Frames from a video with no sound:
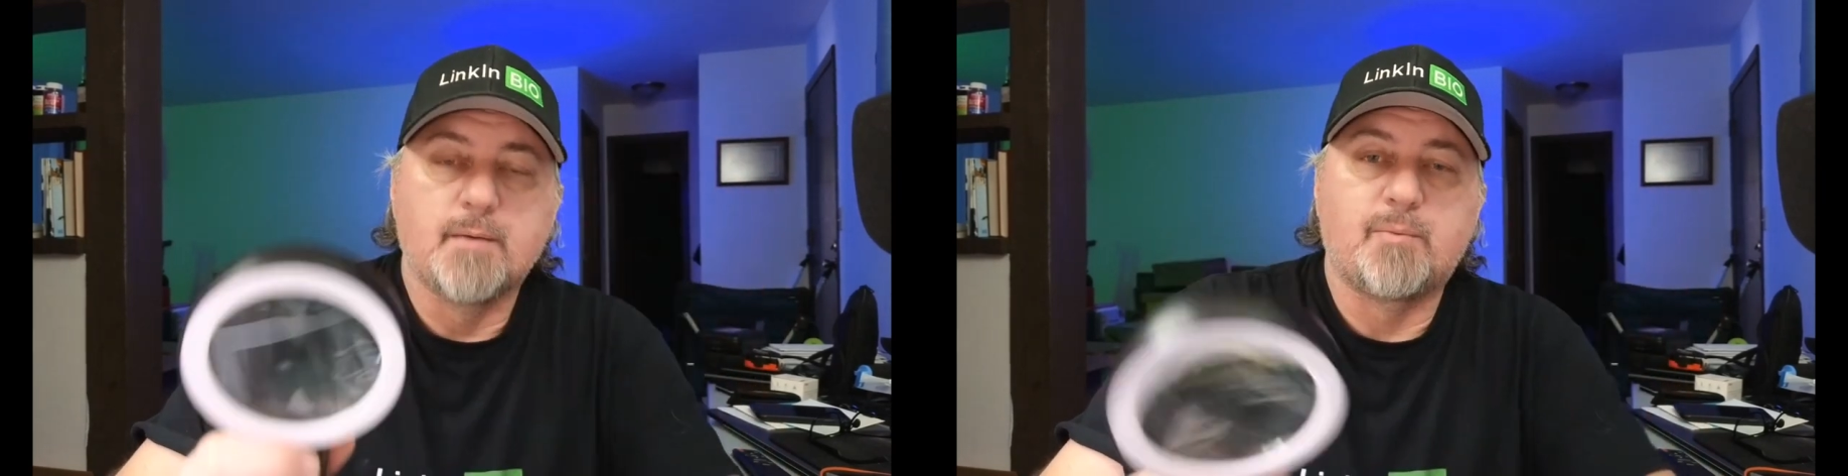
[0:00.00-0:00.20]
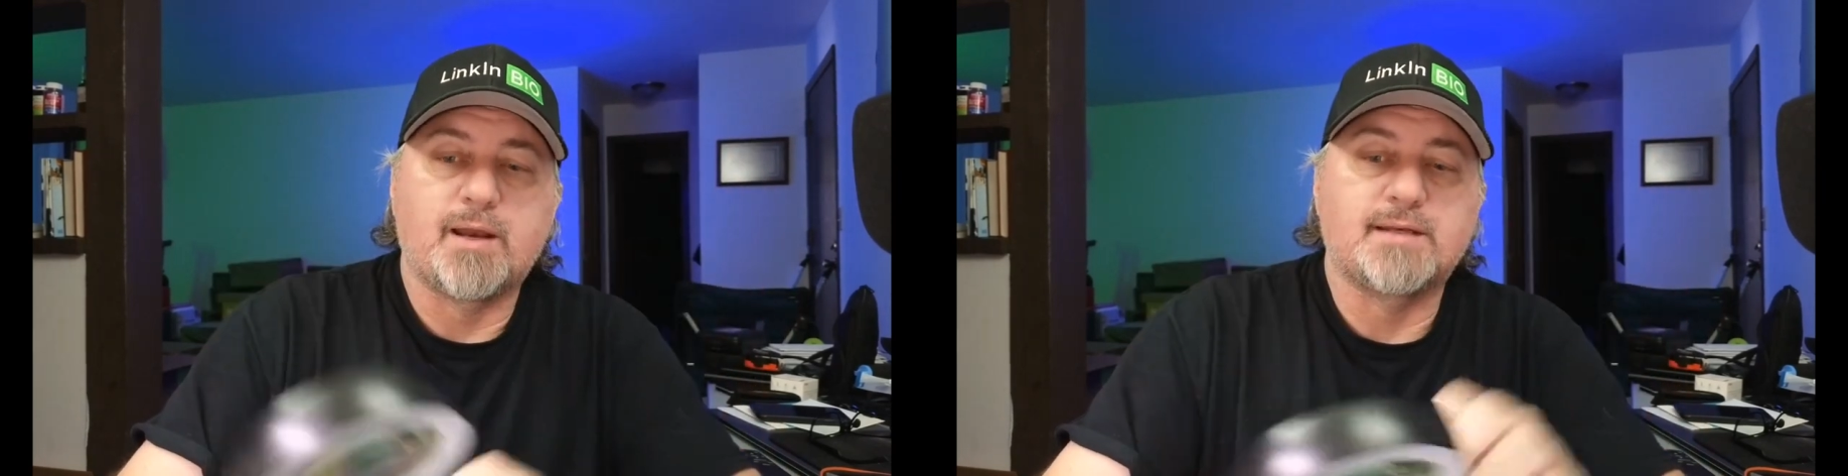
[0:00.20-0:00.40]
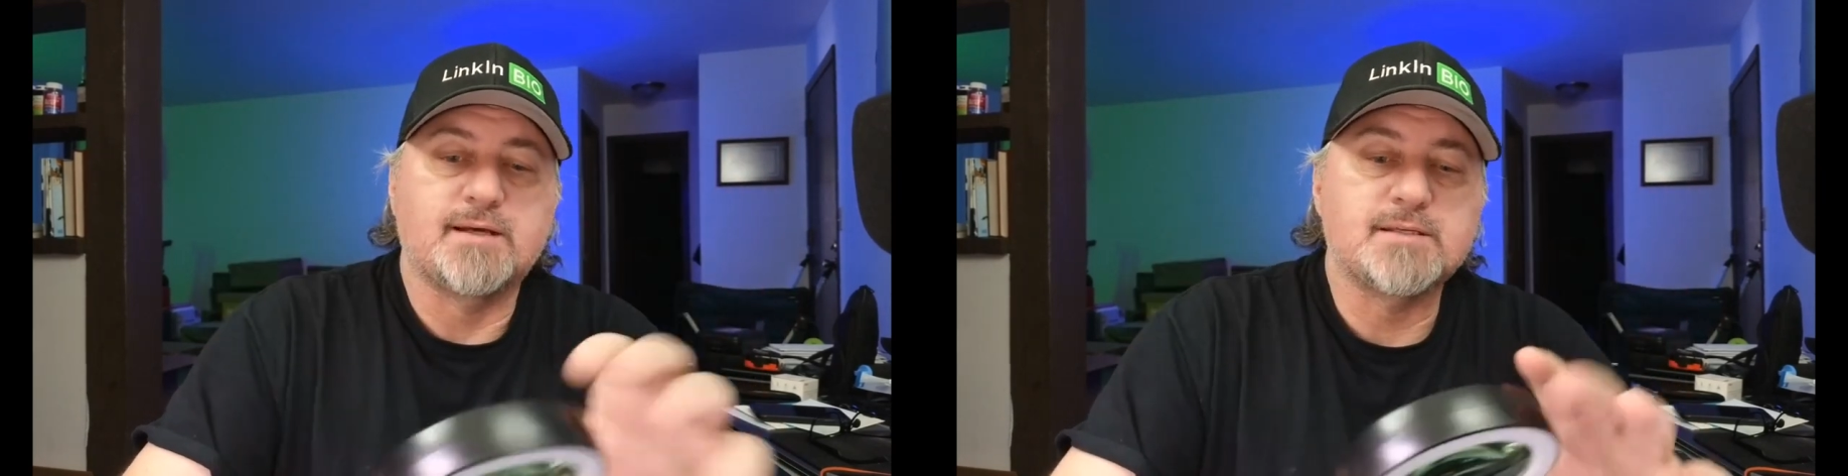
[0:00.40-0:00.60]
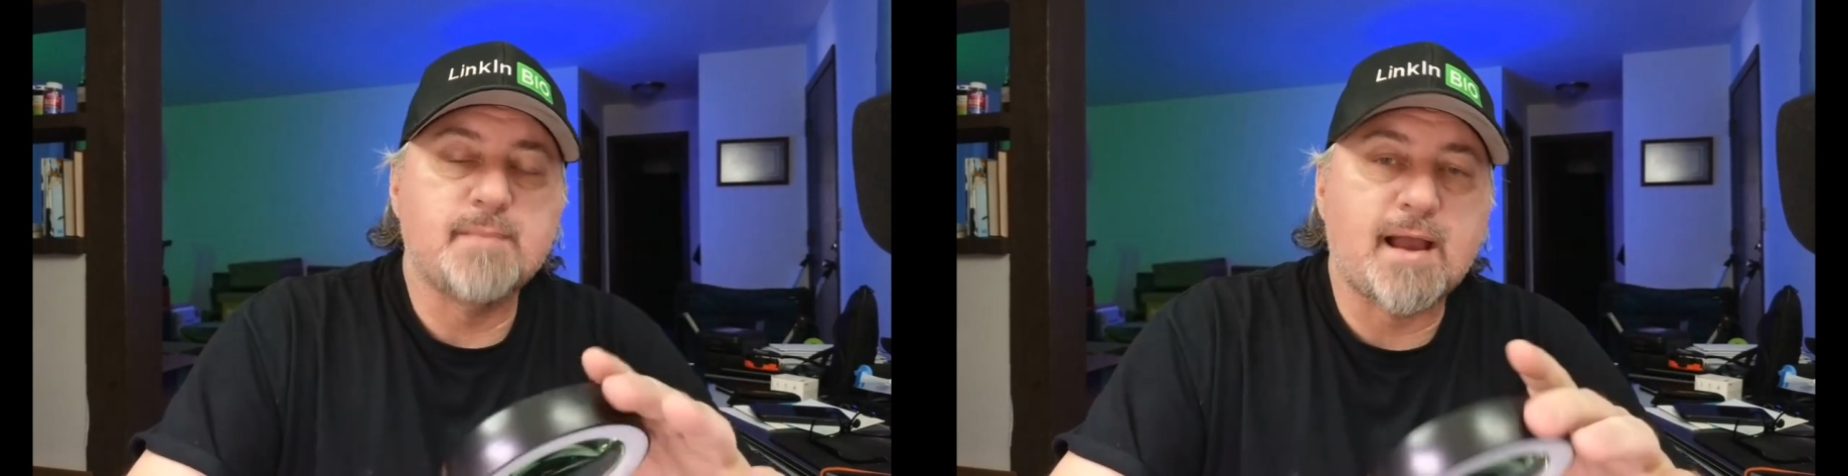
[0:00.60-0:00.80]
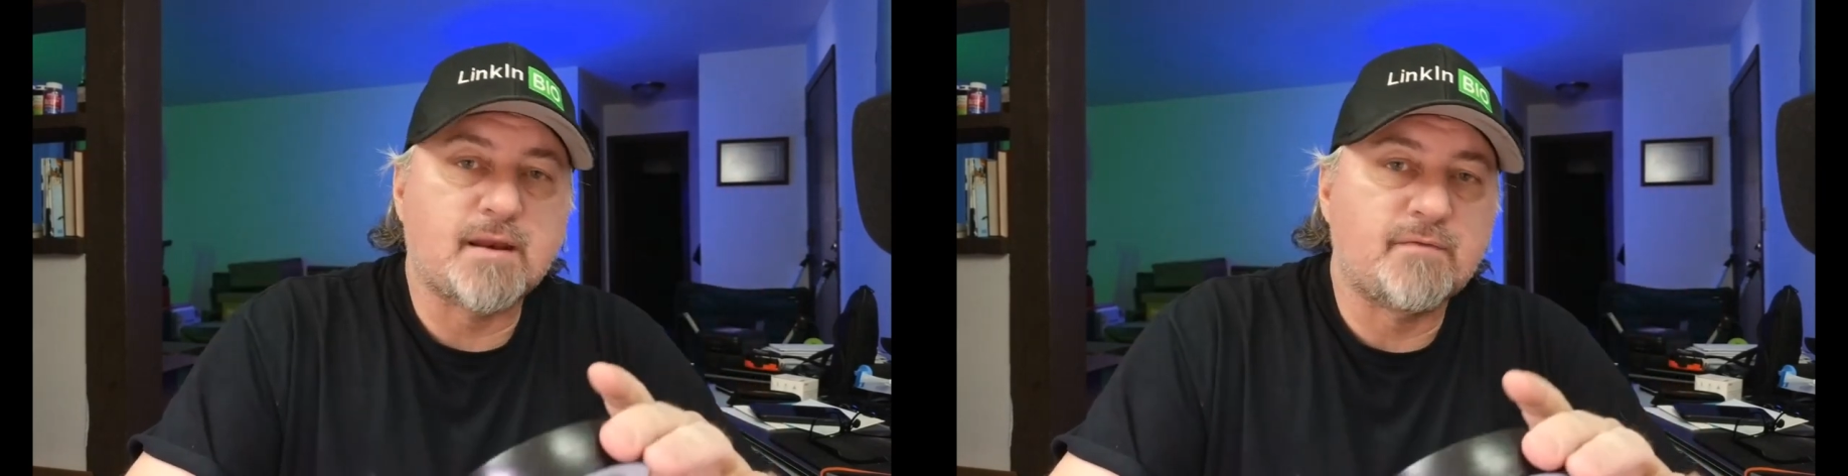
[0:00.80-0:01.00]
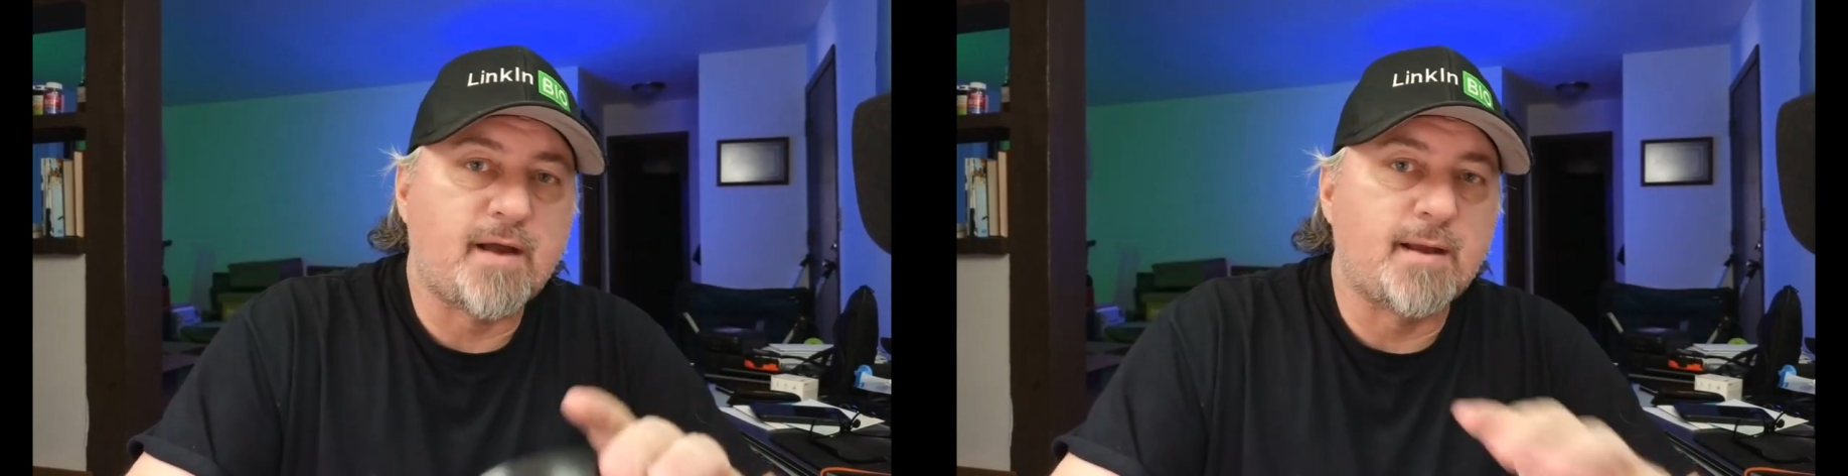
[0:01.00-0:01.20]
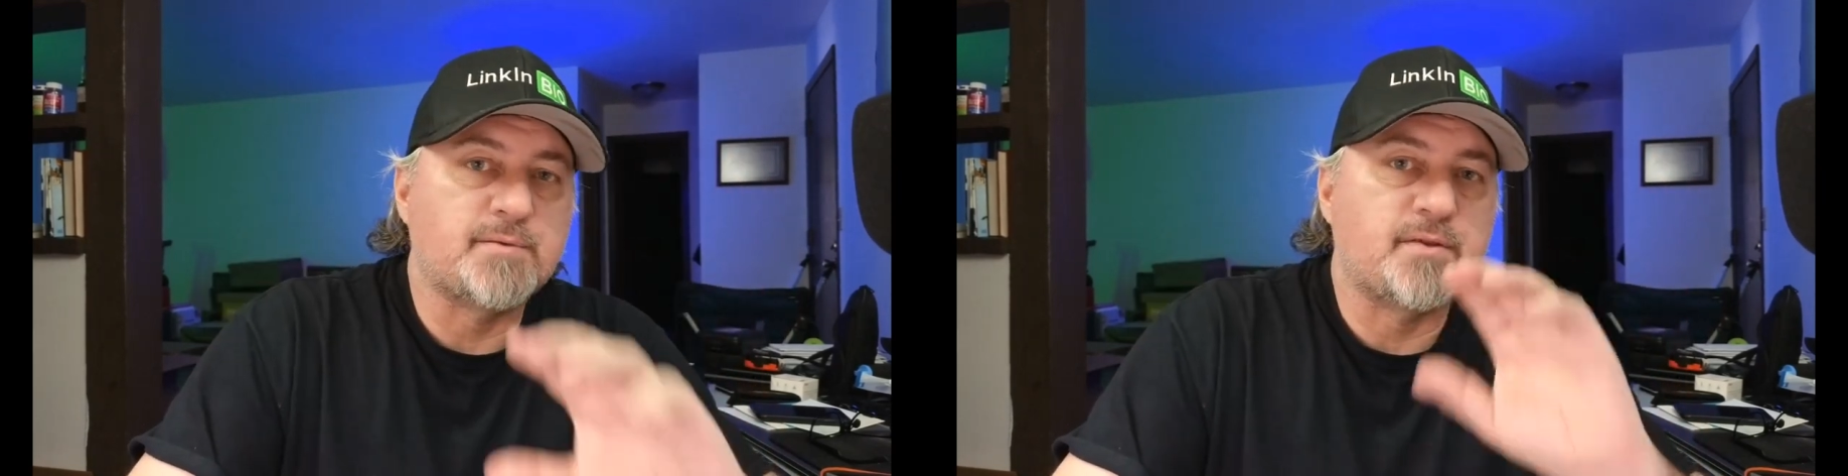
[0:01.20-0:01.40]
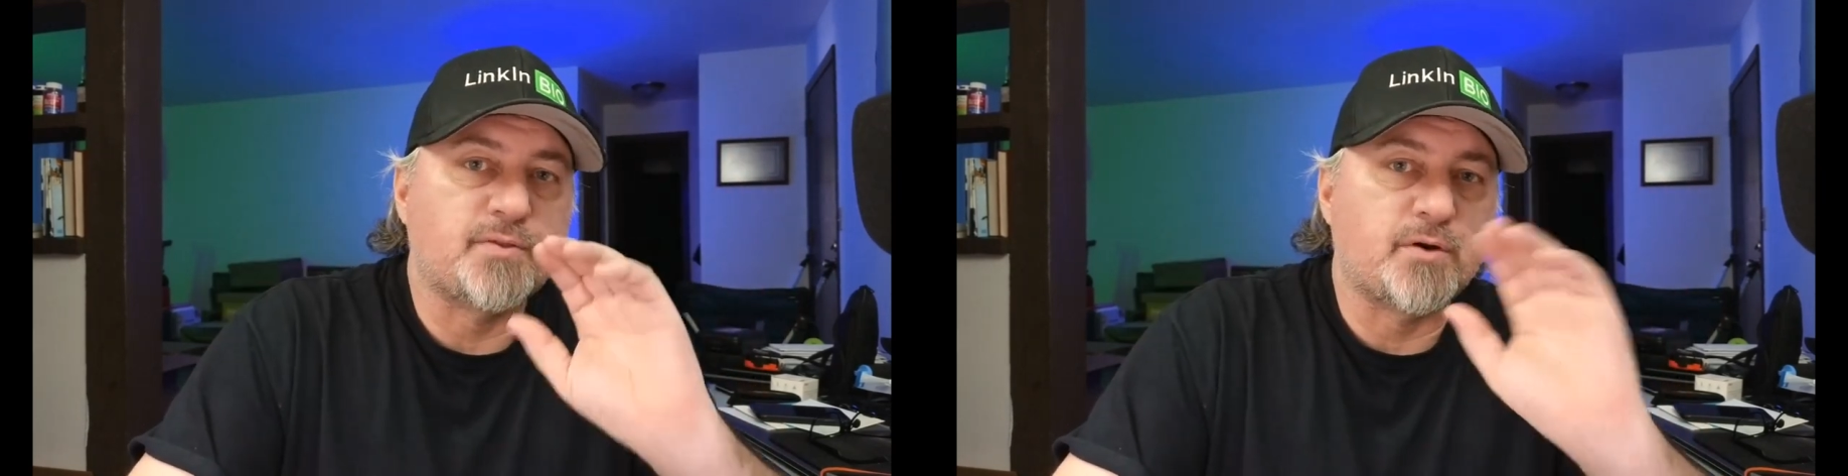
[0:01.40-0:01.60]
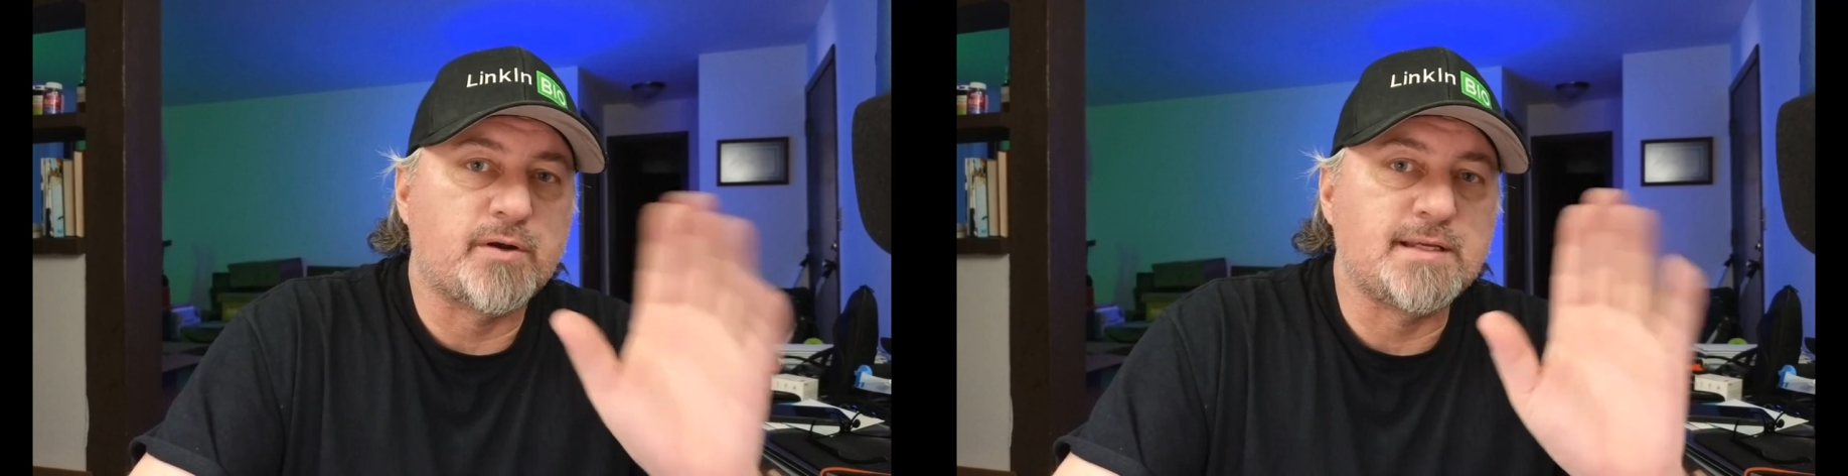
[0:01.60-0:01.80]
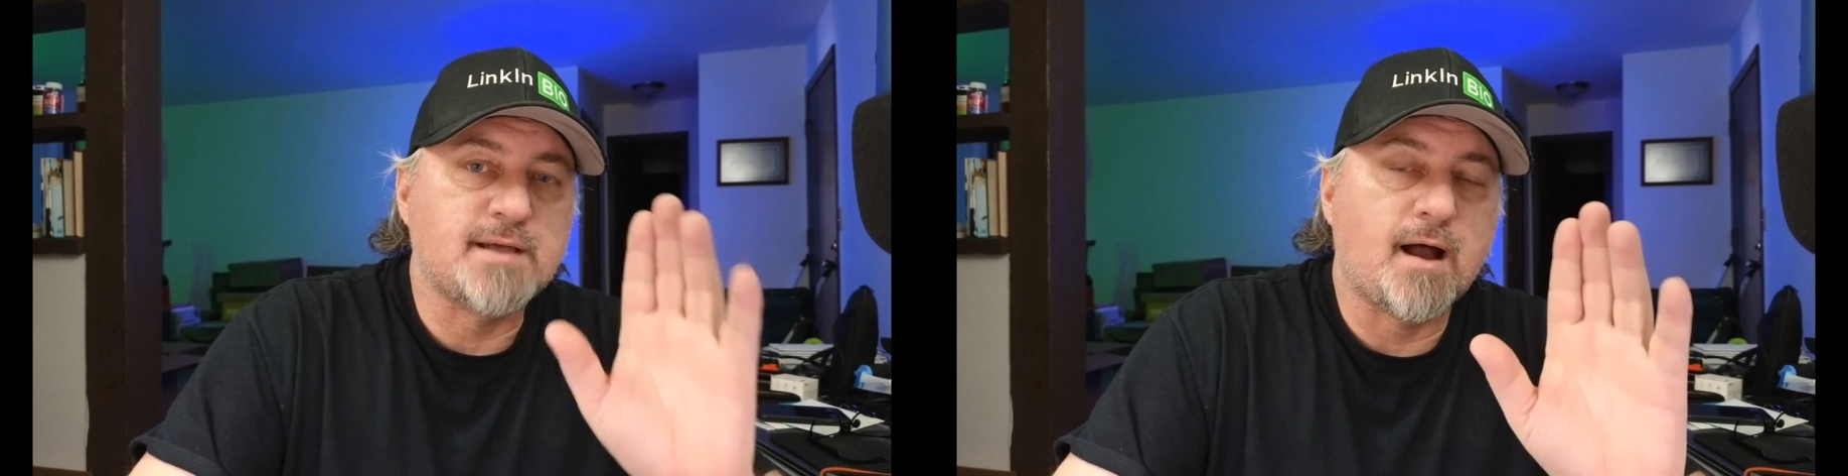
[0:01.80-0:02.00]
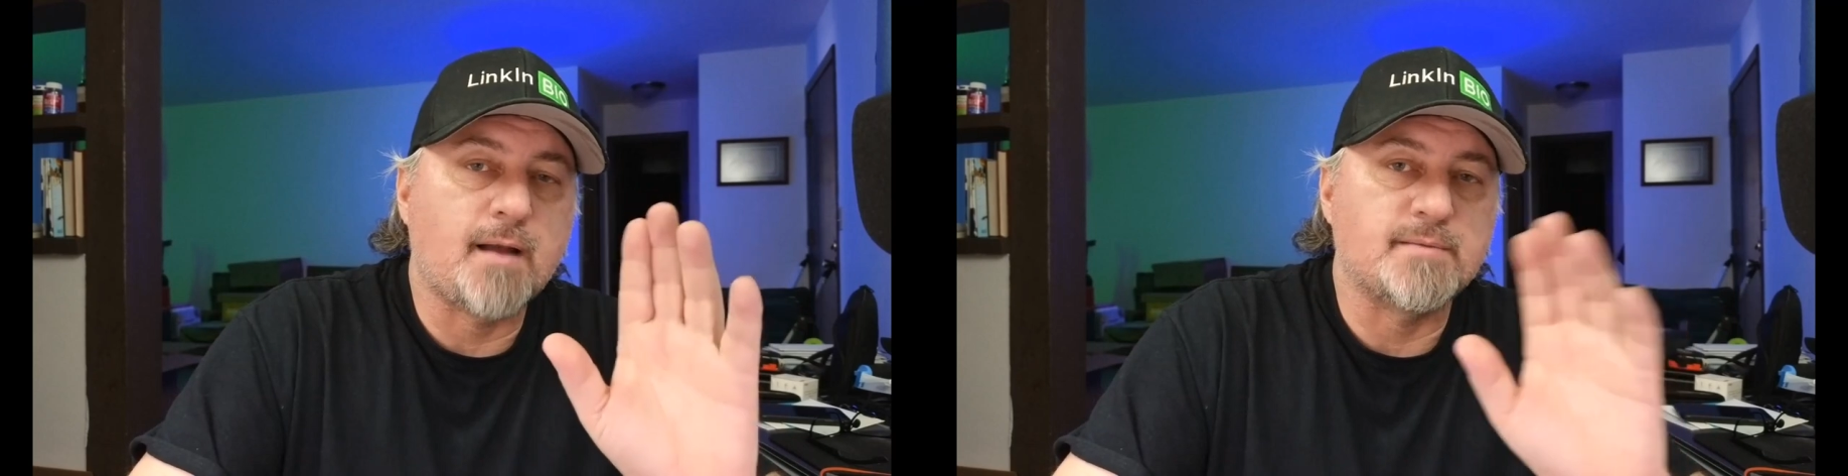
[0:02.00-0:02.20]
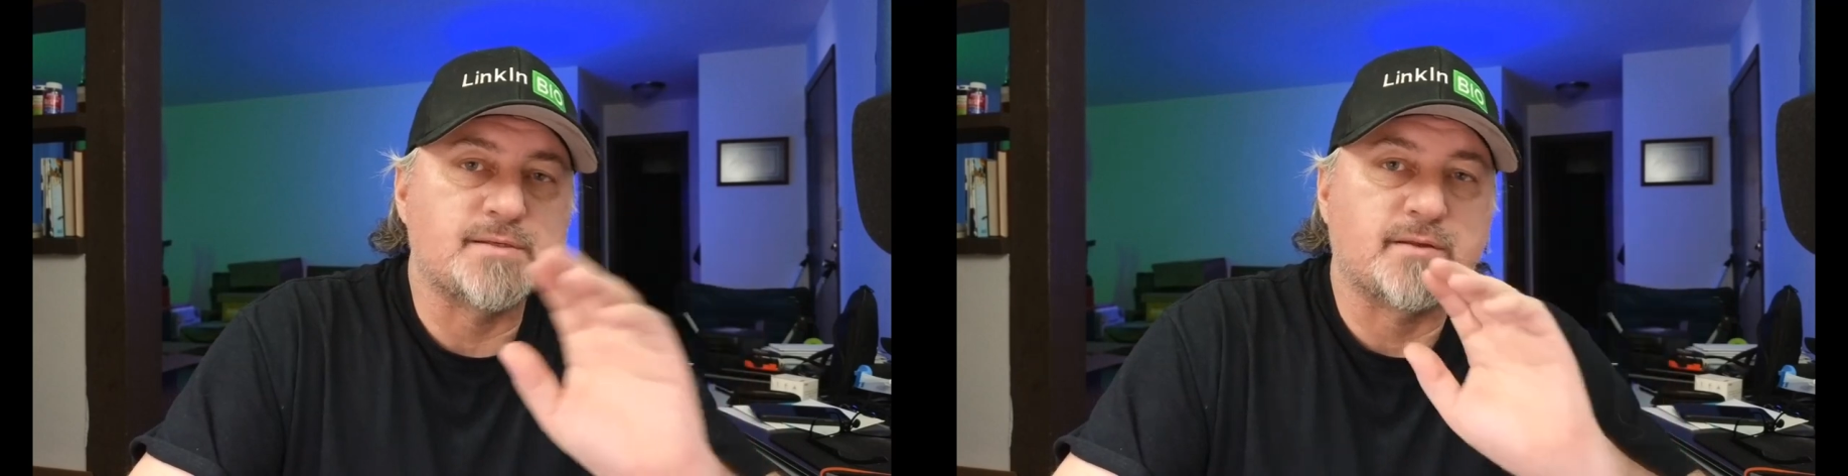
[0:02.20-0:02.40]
but it does magnify up to 30 times.